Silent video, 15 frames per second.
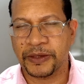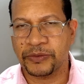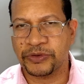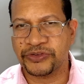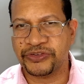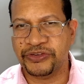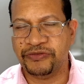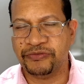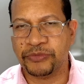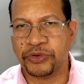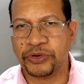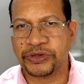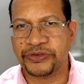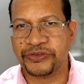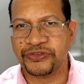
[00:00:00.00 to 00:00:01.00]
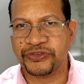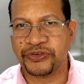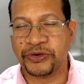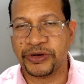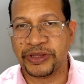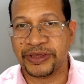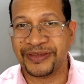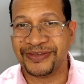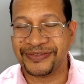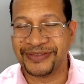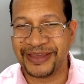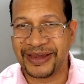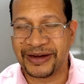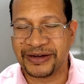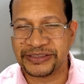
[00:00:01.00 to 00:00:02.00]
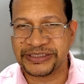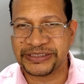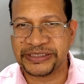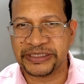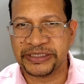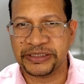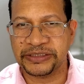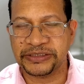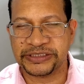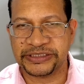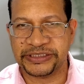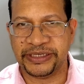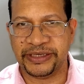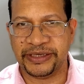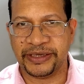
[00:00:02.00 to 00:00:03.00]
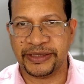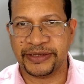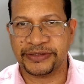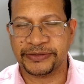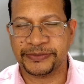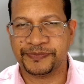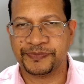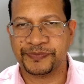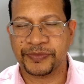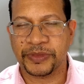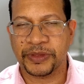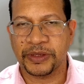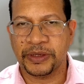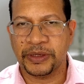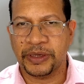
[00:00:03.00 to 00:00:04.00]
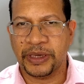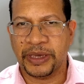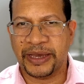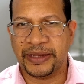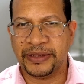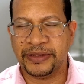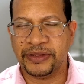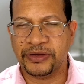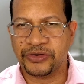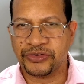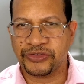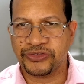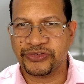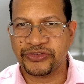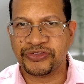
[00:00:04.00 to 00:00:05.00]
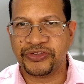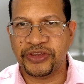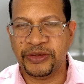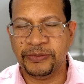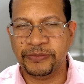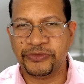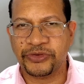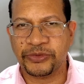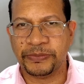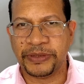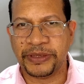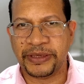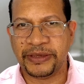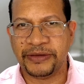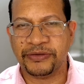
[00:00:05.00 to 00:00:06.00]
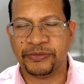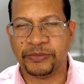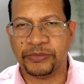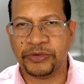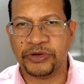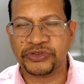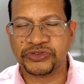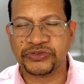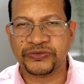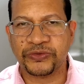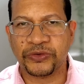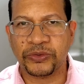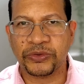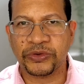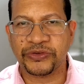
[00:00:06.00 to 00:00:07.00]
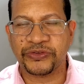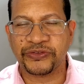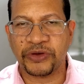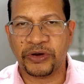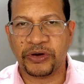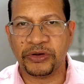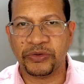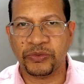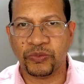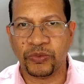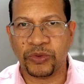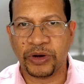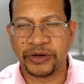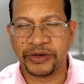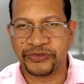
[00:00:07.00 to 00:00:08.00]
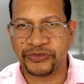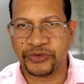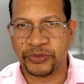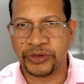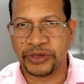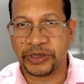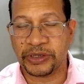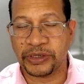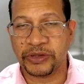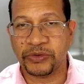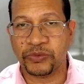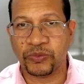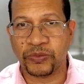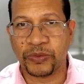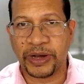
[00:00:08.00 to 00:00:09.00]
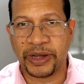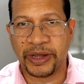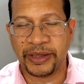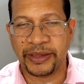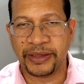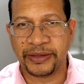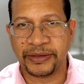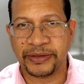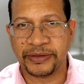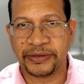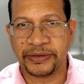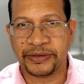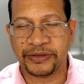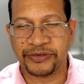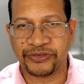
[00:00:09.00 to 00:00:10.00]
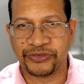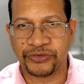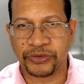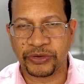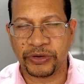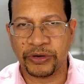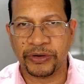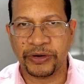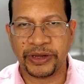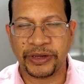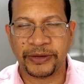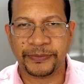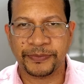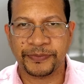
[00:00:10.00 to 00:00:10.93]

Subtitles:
What's even more concerning is they are still seeing it. And there doesn't seem to be much focus on what is going on and why this is occurring.